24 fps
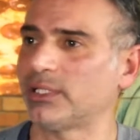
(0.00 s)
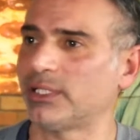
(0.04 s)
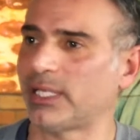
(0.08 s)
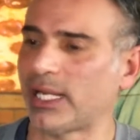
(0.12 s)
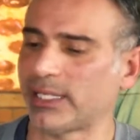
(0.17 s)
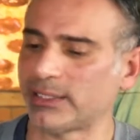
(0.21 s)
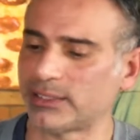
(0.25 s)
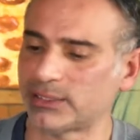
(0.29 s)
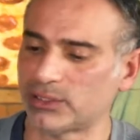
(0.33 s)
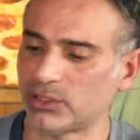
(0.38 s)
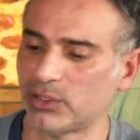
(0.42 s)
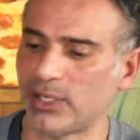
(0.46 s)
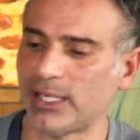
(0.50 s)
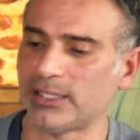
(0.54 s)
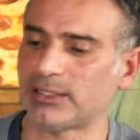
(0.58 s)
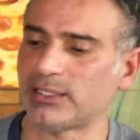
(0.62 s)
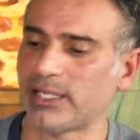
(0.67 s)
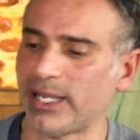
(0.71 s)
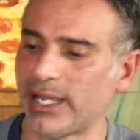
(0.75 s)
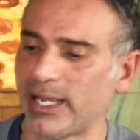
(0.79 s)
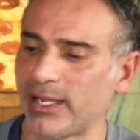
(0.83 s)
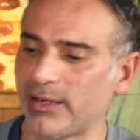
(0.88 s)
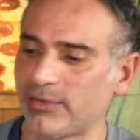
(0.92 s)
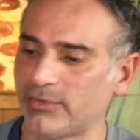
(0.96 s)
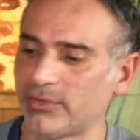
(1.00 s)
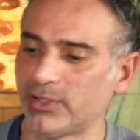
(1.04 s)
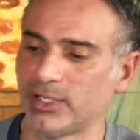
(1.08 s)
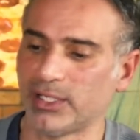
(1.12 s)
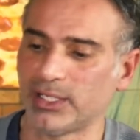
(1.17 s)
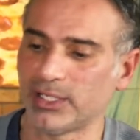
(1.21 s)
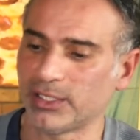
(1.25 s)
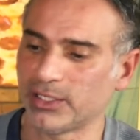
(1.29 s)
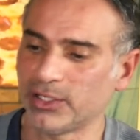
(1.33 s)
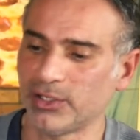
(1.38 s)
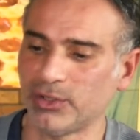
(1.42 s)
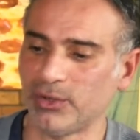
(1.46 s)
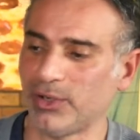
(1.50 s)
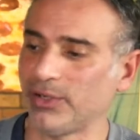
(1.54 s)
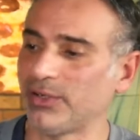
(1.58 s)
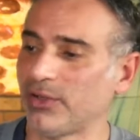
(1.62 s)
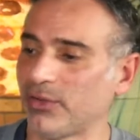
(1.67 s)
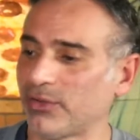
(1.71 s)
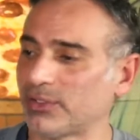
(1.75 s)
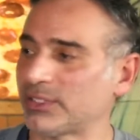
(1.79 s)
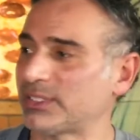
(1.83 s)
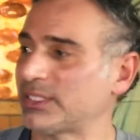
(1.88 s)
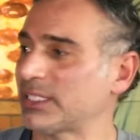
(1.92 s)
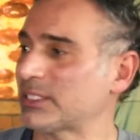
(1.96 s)
and I still had to have,
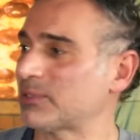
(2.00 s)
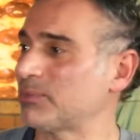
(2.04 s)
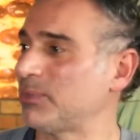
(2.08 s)
another 6